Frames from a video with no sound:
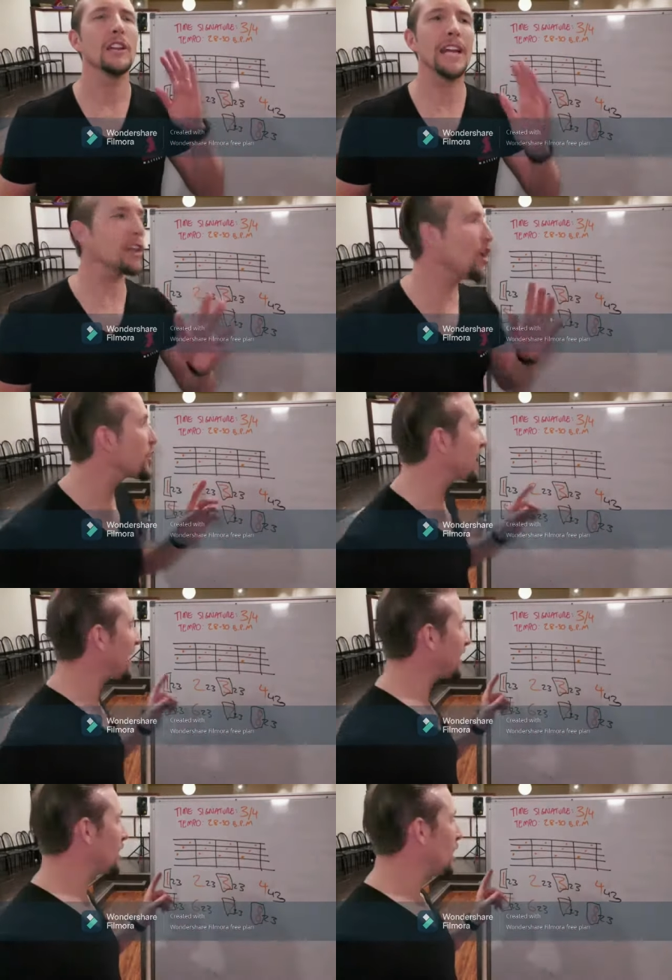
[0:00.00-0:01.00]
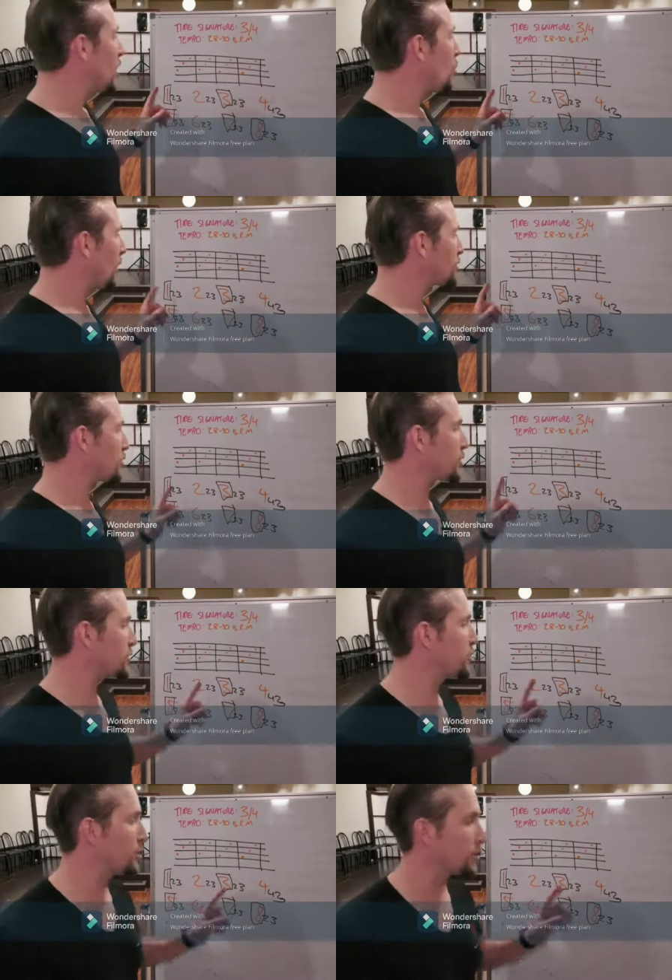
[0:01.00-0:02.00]
let alone counting 1, 2, 3,
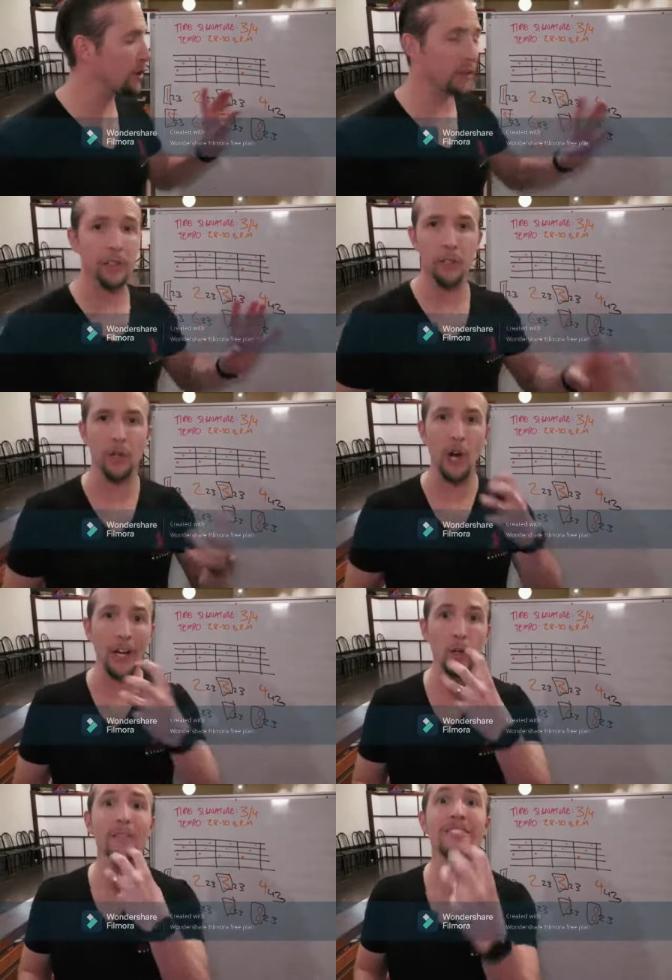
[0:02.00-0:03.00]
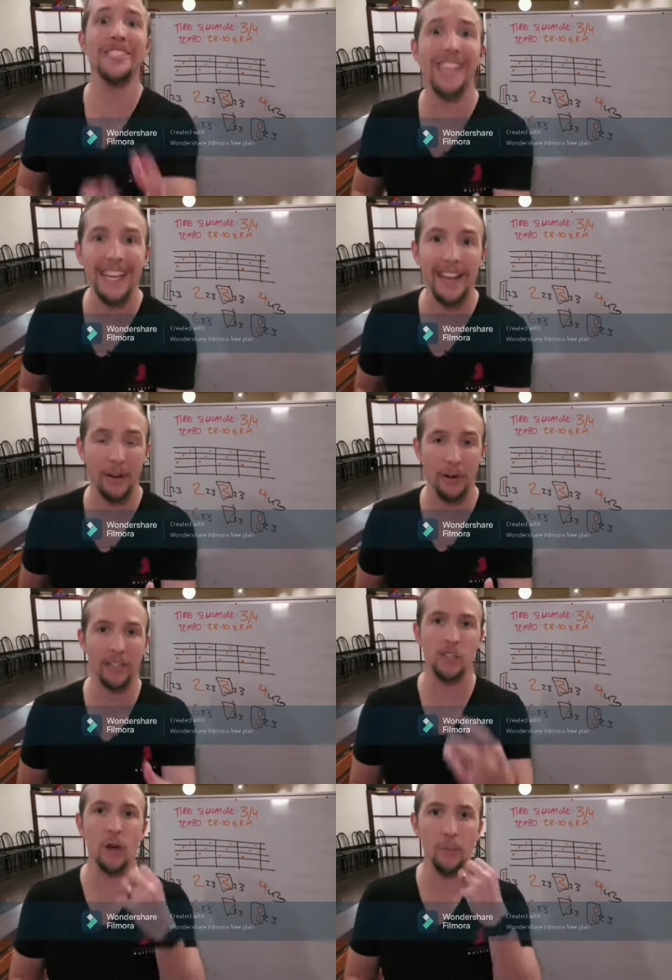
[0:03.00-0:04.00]
2, 2, 3, 3, 2, 3. I couldn't even say that,
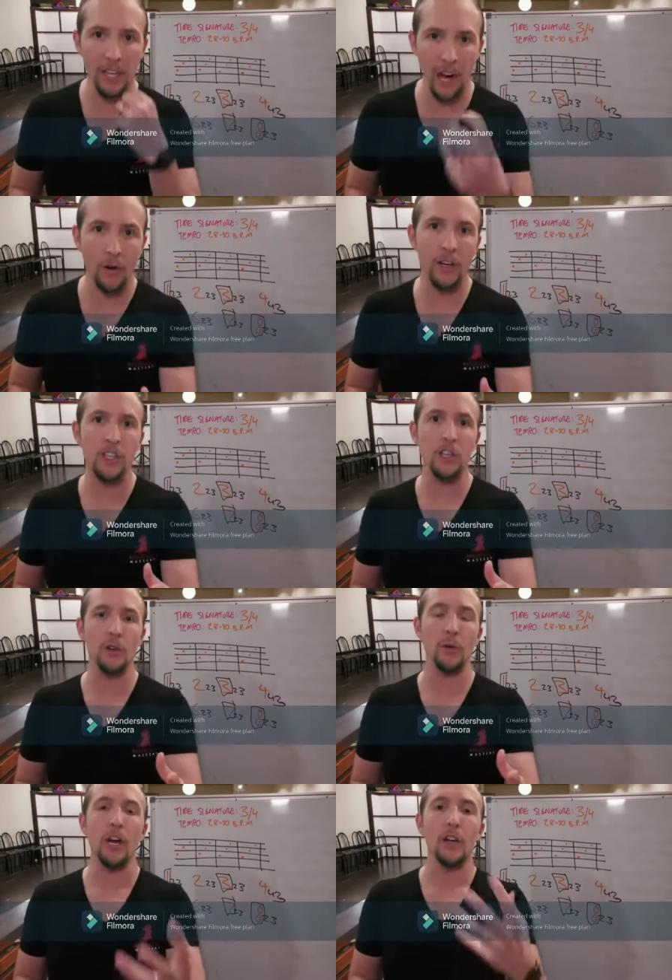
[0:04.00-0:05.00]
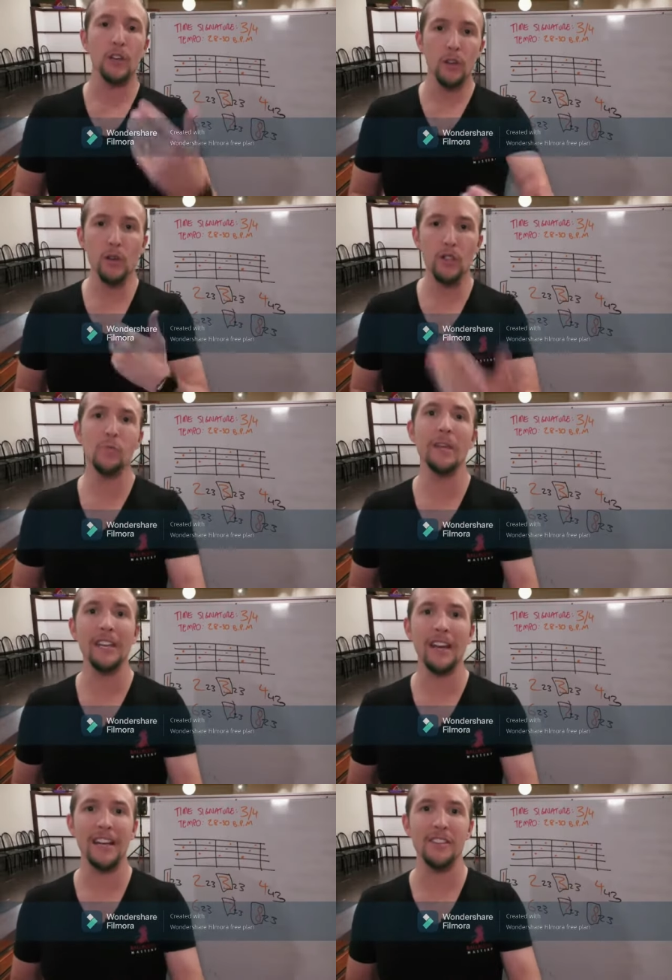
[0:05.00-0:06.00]
right? So I'm encouraging you, use
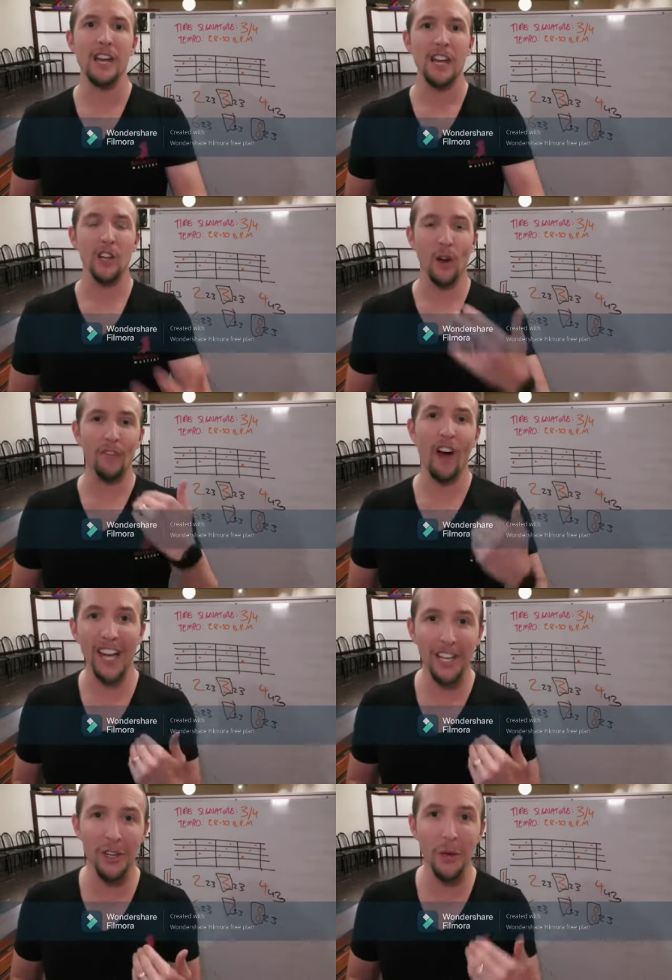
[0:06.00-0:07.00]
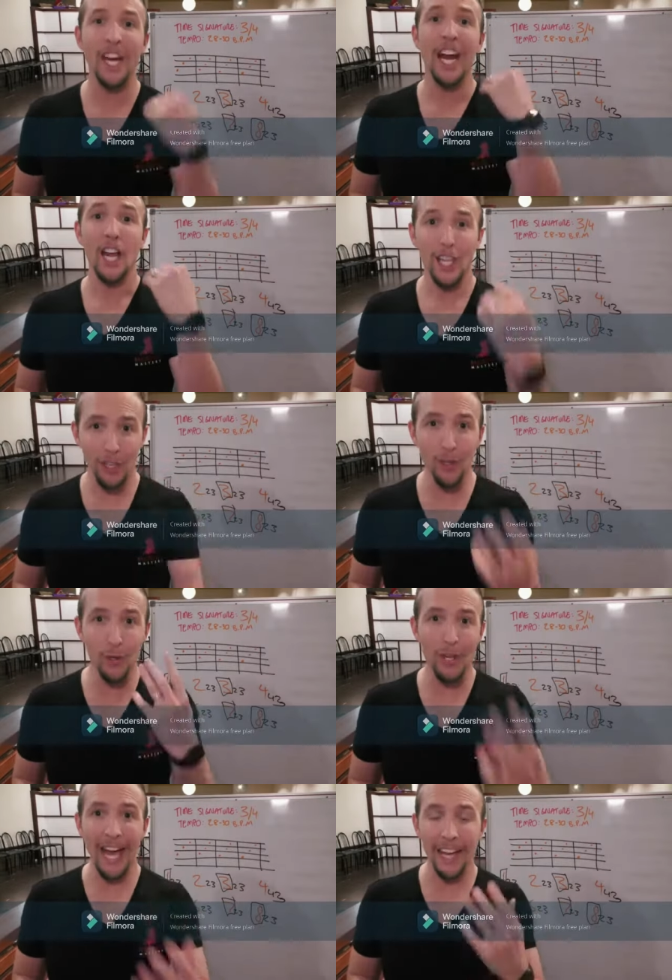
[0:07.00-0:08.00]
me as, if I can do it,
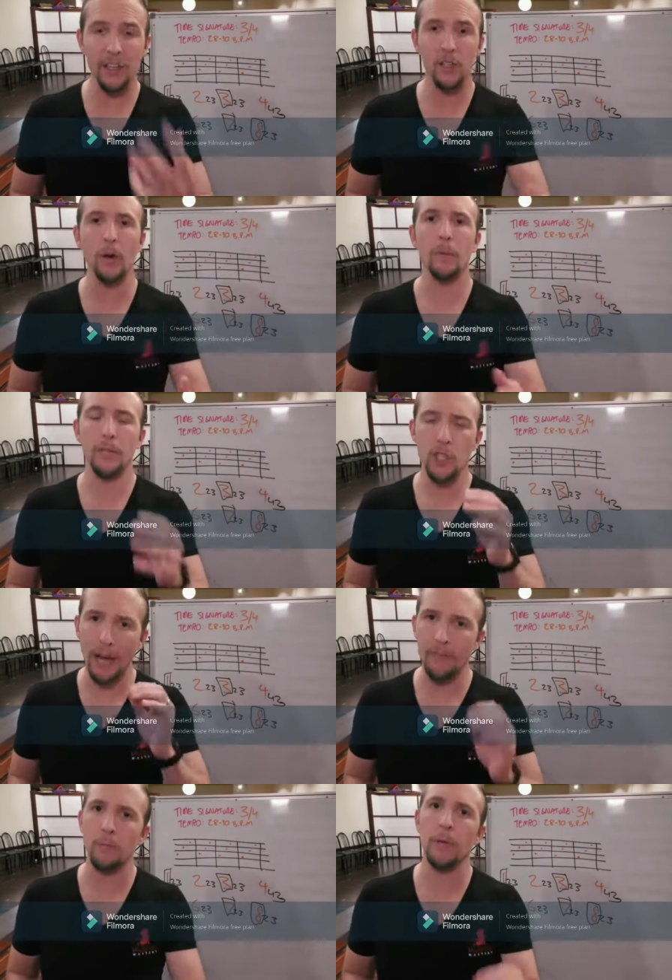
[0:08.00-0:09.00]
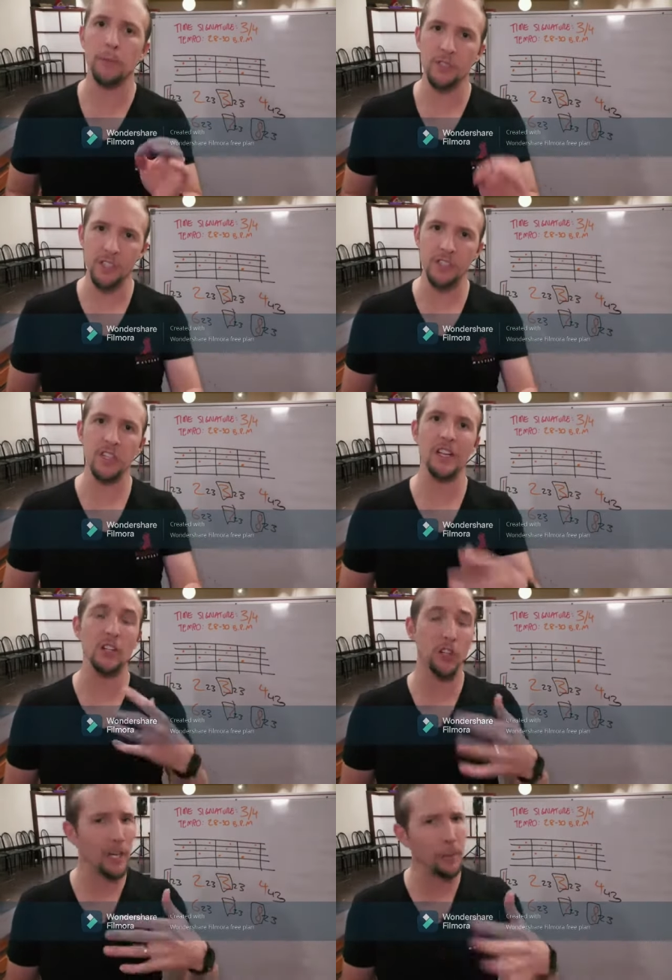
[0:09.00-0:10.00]
you can do it, but you have to be persistent
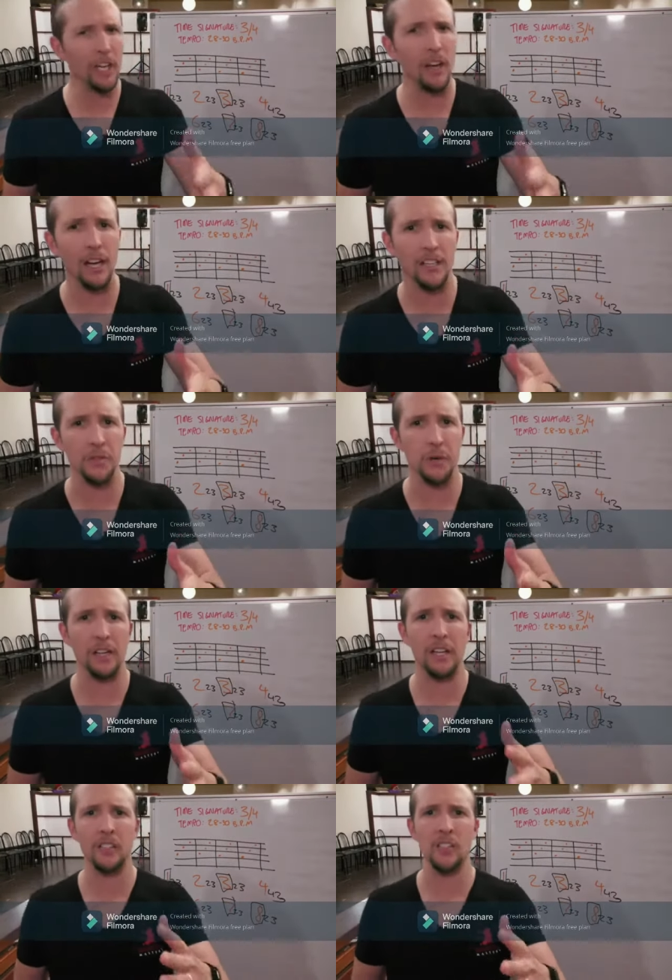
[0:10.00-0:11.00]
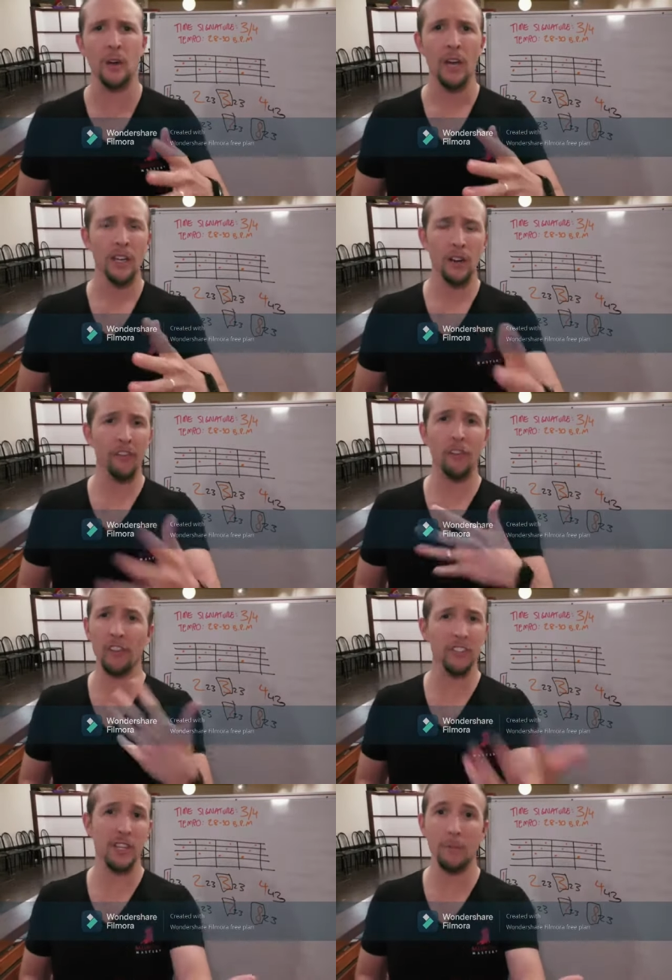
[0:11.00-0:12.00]
and you need a bit of guidance, right? Like, so, feel
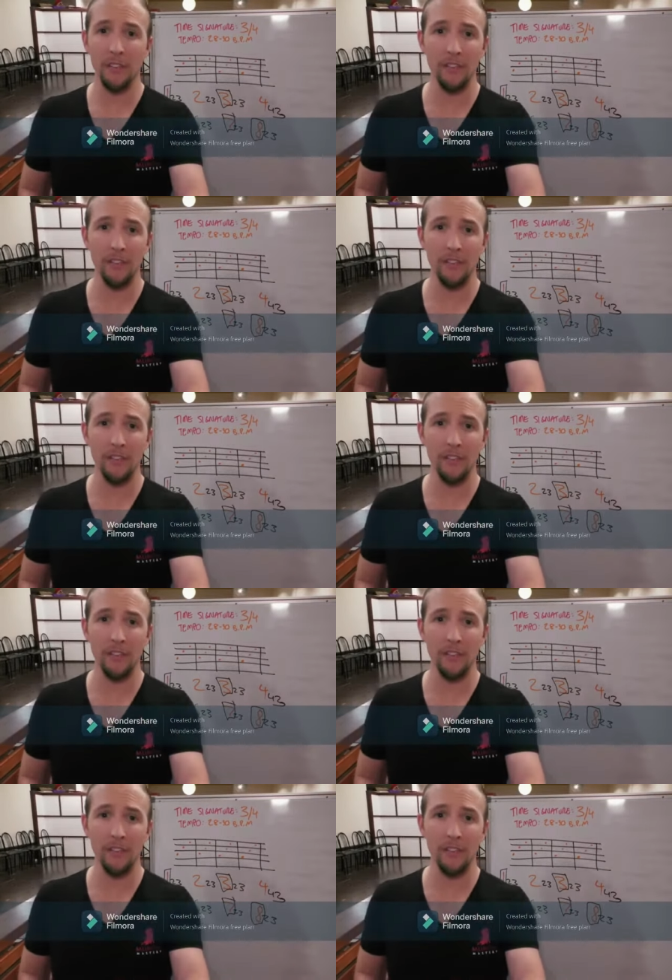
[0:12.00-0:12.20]
free to send me a